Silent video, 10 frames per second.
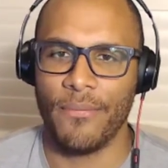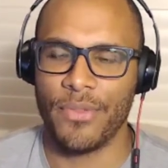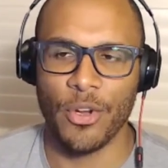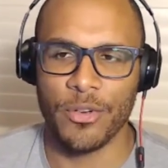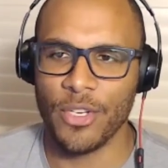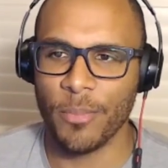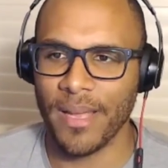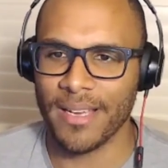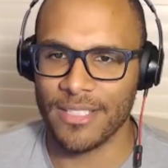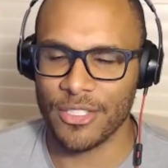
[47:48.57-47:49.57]
two
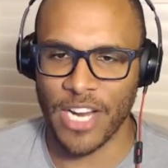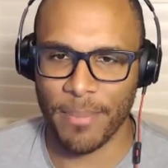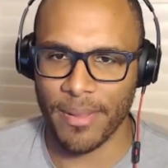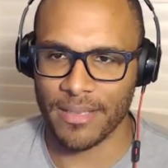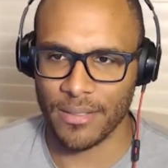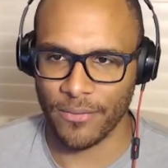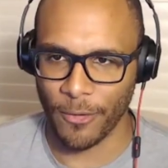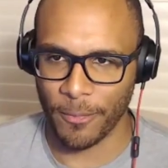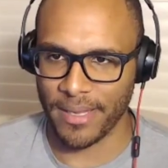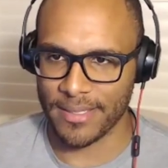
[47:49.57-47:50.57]
duplexes, triplexes,
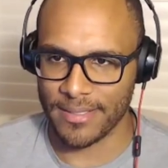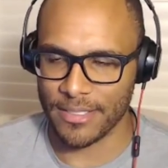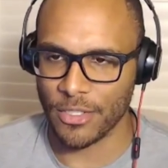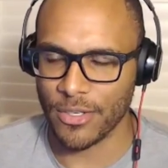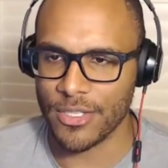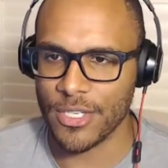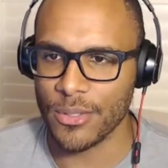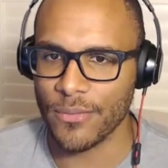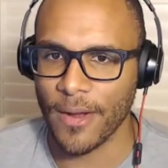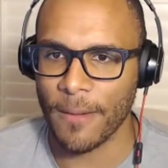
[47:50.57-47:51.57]
fourplexes that you can
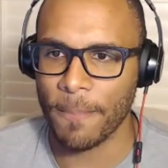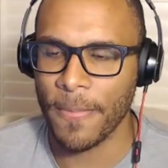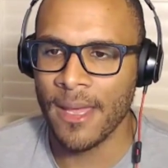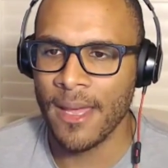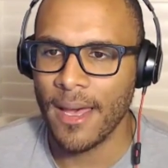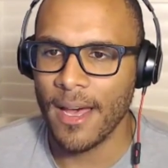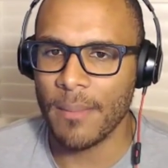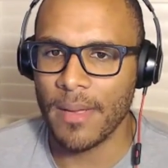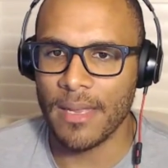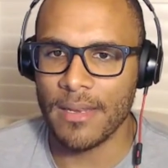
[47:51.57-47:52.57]
choose from
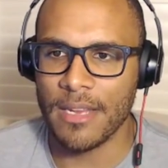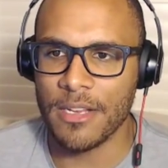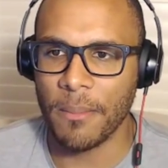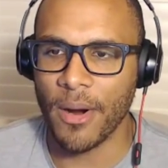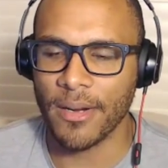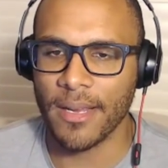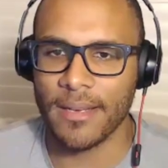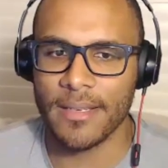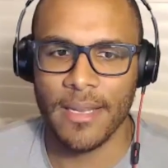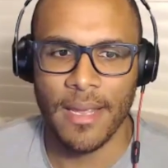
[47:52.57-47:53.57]
um, in in your market.